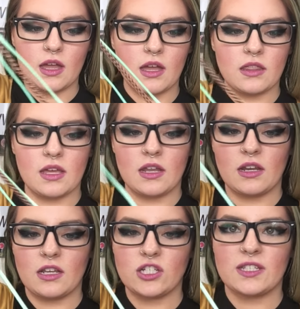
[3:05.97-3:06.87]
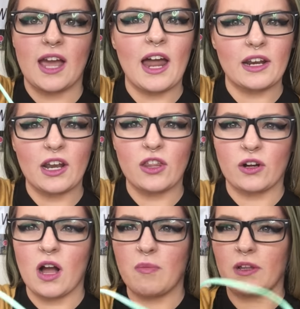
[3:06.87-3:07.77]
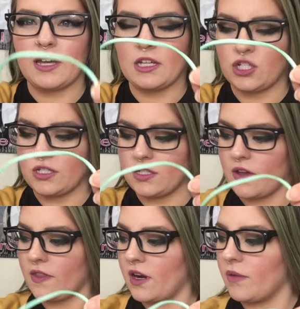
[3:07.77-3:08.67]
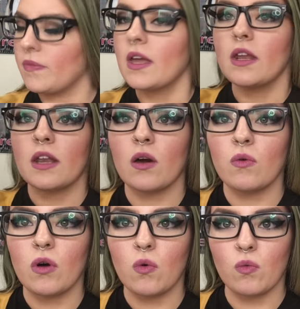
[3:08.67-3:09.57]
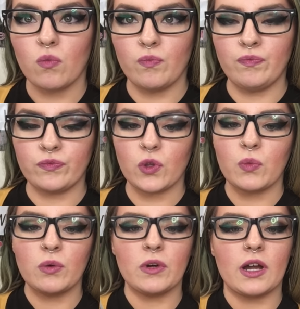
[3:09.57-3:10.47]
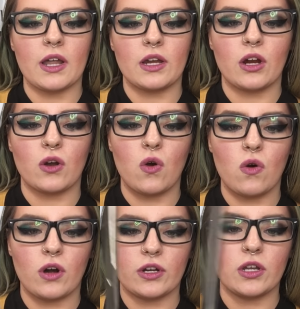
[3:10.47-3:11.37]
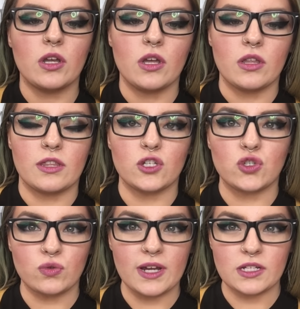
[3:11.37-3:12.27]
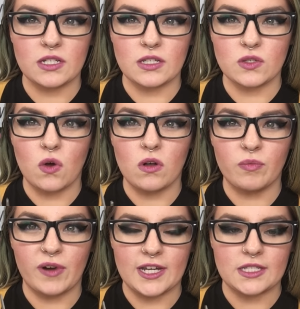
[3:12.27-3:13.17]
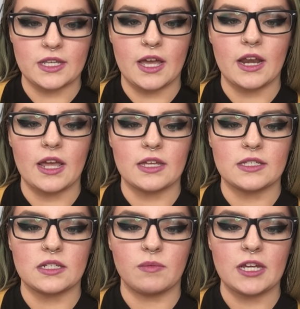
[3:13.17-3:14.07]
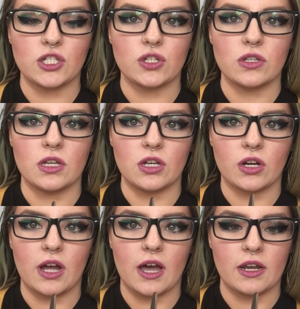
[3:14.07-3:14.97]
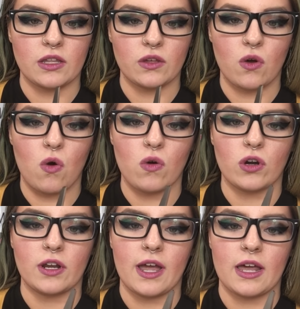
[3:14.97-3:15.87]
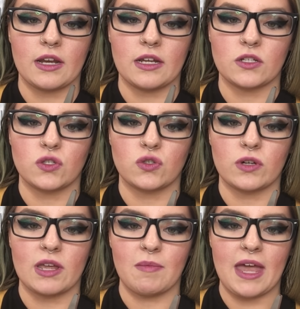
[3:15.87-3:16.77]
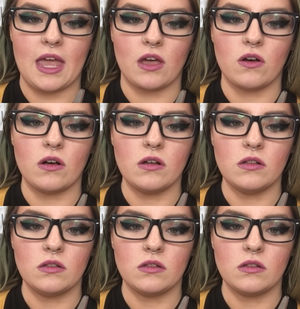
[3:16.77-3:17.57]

and then just add another couple of inches on it. Now when we're cutting our cord, the trick to this whole bracelet is to make sure that you're cutting the cord at an extreme angle